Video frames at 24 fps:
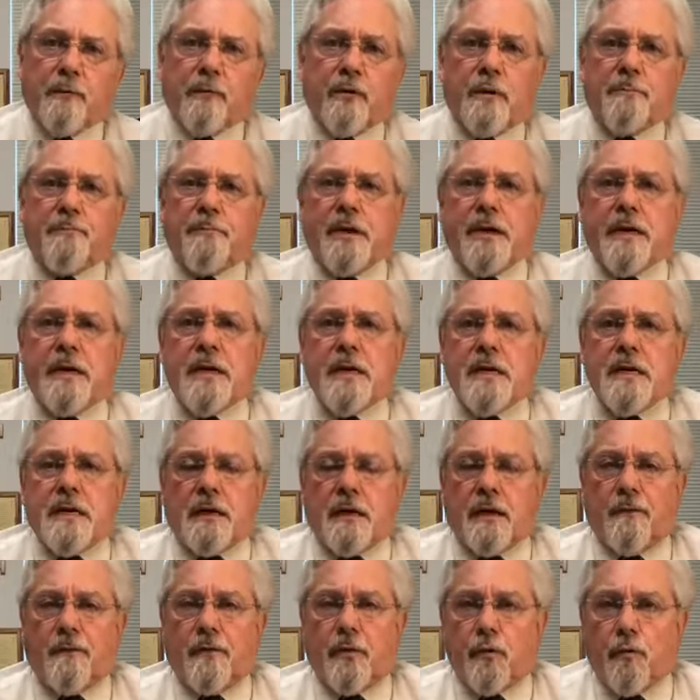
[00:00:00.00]
It would
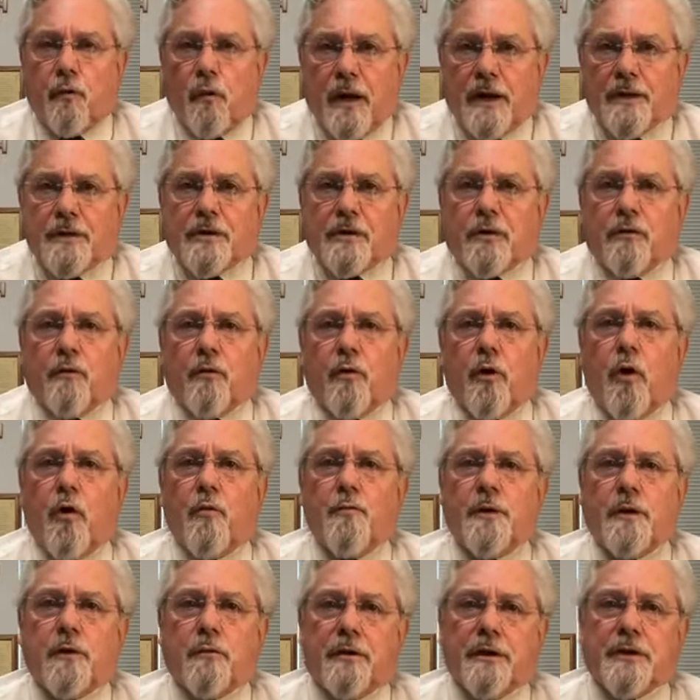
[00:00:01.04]
be, if you went to
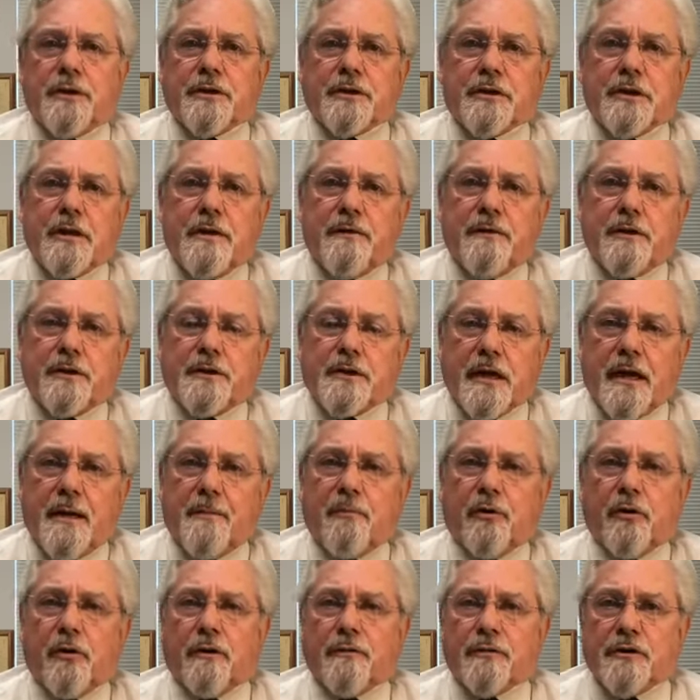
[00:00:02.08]
Rome, you would see the
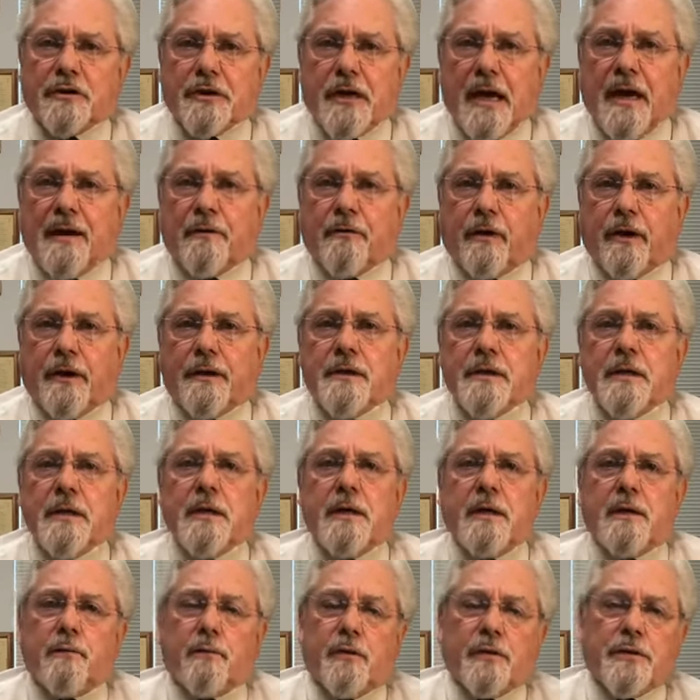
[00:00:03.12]
Temple of Saturn,